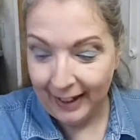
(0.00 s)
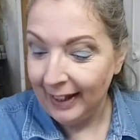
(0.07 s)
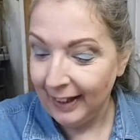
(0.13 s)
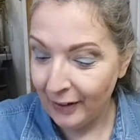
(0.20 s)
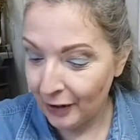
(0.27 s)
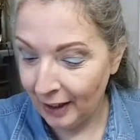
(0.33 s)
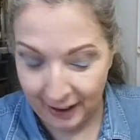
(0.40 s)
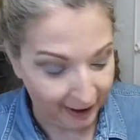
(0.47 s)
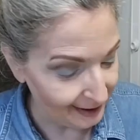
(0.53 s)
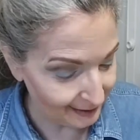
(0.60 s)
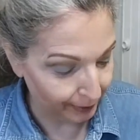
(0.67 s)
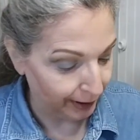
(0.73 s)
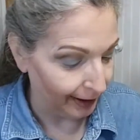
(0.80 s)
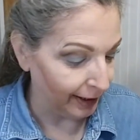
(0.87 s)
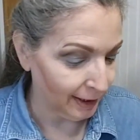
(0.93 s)
Okay, guys, we're
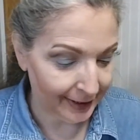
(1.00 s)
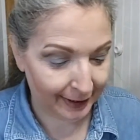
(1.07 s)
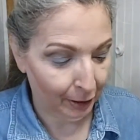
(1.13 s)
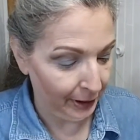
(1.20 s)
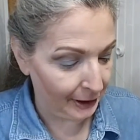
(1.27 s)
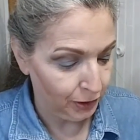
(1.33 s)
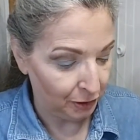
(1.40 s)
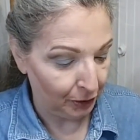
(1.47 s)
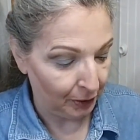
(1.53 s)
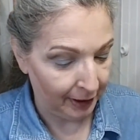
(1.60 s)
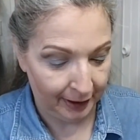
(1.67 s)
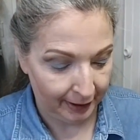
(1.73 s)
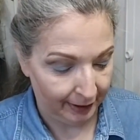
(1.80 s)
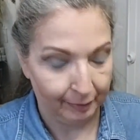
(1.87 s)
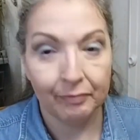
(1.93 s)
gonna delve into.
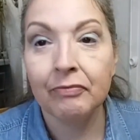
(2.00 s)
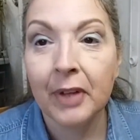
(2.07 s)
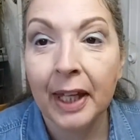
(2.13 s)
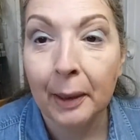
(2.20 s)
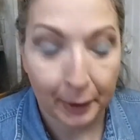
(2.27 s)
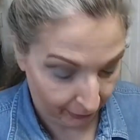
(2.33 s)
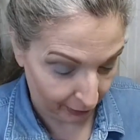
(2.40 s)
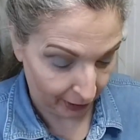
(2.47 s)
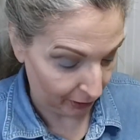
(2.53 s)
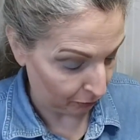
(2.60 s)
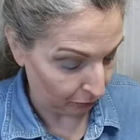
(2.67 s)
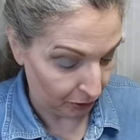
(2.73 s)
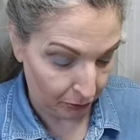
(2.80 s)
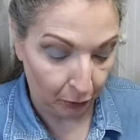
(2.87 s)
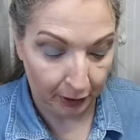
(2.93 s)
I'm gonna start
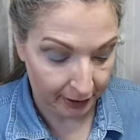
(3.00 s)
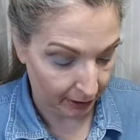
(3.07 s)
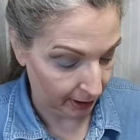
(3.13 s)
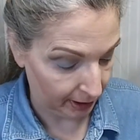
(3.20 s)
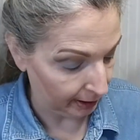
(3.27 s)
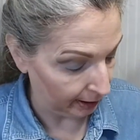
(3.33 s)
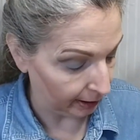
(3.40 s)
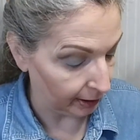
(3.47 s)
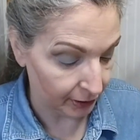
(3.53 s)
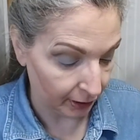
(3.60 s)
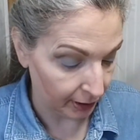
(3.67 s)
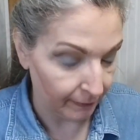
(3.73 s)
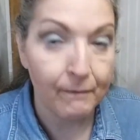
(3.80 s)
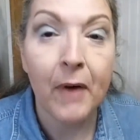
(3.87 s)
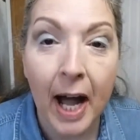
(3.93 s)
to
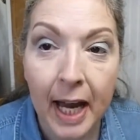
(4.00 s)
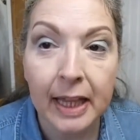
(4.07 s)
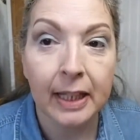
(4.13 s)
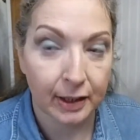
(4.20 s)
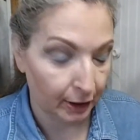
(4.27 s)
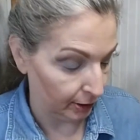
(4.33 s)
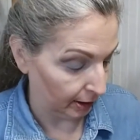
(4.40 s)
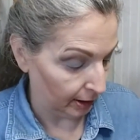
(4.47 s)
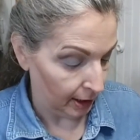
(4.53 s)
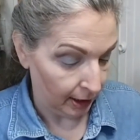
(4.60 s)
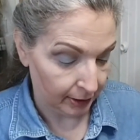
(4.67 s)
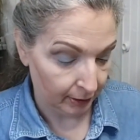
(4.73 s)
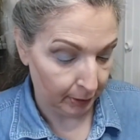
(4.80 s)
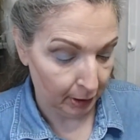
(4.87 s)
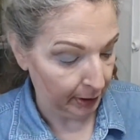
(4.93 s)
define this look, and
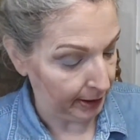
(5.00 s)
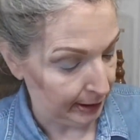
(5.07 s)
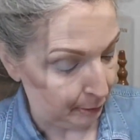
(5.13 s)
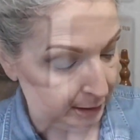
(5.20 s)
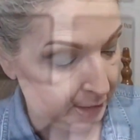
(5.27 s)
so I'm gonna be delving